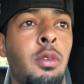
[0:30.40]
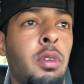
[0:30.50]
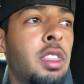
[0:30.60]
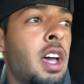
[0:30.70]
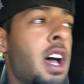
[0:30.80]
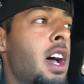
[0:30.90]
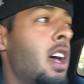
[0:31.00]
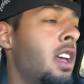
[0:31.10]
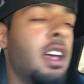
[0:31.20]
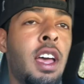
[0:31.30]
With
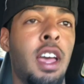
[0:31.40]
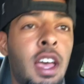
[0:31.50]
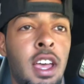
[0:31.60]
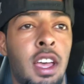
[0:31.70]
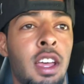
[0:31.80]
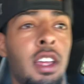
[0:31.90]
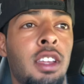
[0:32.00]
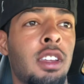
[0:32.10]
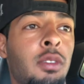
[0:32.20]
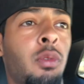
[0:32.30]
that, and
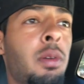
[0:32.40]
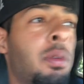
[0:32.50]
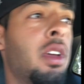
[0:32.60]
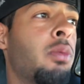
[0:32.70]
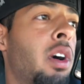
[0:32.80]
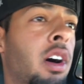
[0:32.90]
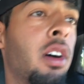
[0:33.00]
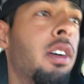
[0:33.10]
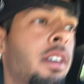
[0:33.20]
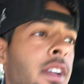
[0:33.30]
went pretty
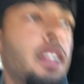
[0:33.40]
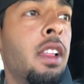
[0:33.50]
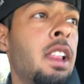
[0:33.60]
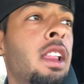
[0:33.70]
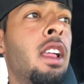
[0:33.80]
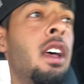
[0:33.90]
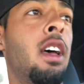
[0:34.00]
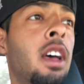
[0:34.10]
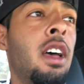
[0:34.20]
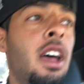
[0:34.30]
well.
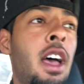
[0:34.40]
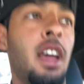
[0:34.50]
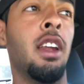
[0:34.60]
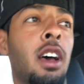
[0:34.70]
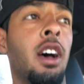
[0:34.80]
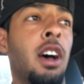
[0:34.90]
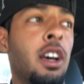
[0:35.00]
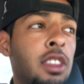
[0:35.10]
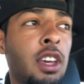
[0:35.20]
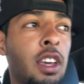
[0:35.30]
And I
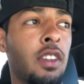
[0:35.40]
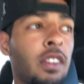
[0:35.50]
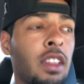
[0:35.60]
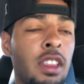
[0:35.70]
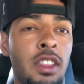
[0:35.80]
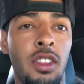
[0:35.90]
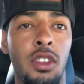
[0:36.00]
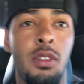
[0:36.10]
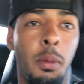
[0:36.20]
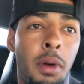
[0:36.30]
think
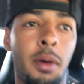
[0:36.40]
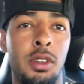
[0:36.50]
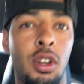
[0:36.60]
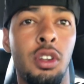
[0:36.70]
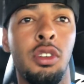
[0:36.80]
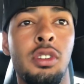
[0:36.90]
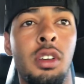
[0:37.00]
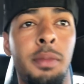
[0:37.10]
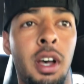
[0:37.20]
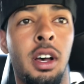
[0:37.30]
we'll probably start doing
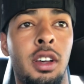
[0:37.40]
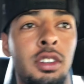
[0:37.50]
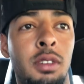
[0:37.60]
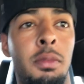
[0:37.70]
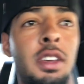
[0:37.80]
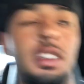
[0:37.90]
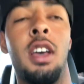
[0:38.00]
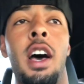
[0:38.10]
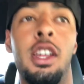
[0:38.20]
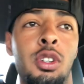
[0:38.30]
some basic
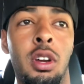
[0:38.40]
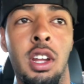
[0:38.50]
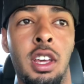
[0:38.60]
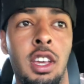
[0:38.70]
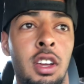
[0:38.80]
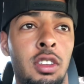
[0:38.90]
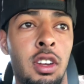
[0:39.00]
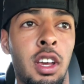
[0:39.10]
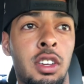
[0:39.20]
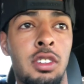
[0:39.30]
eye training here in the
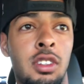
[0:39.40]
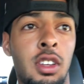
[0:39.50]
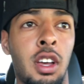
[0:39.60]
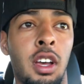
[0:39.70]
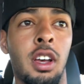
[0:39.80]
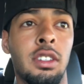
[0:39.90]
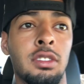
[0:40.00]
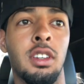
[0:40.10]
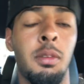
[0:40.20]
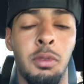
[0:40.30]
next
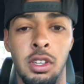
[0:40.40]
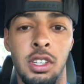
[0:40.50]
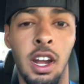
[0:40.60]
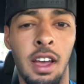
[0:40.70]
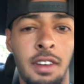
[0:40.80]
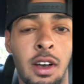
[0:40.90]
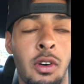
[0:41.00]
couple weeks that I have at